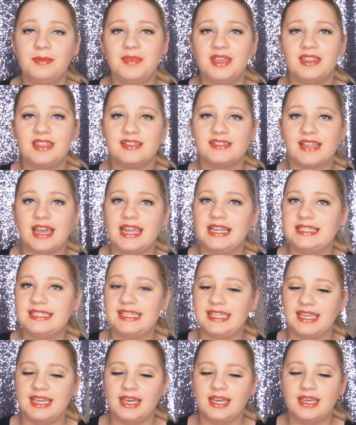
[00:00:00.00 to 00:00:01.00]
me this
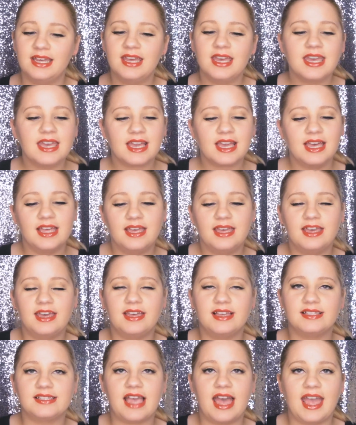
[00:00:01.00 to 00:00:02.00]
idea,
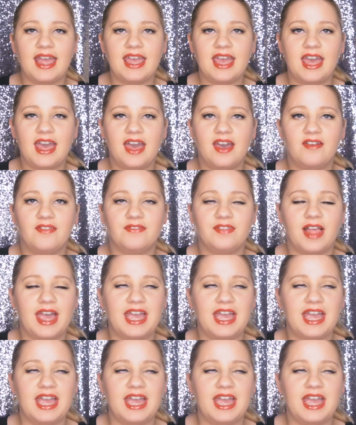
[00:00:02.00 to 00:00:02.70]
because I have